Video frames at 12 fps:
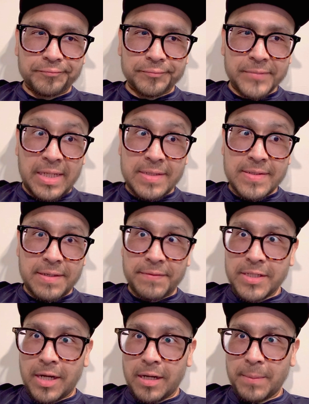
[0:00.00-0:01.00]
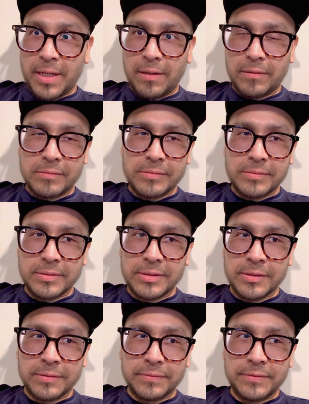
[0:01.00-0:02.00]
let's not even talk about,
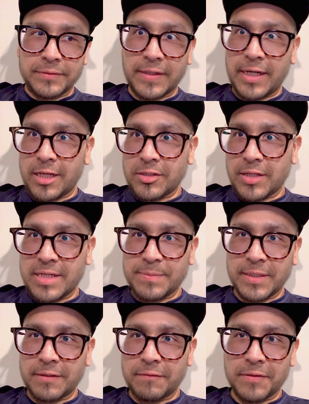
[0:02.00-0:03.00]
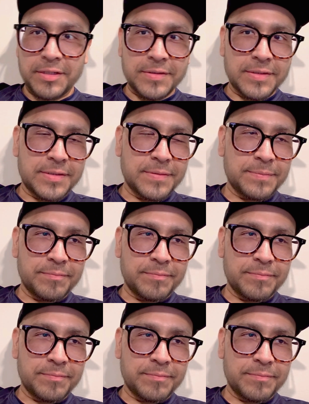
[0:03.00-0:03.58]
the financial aspect of things. It's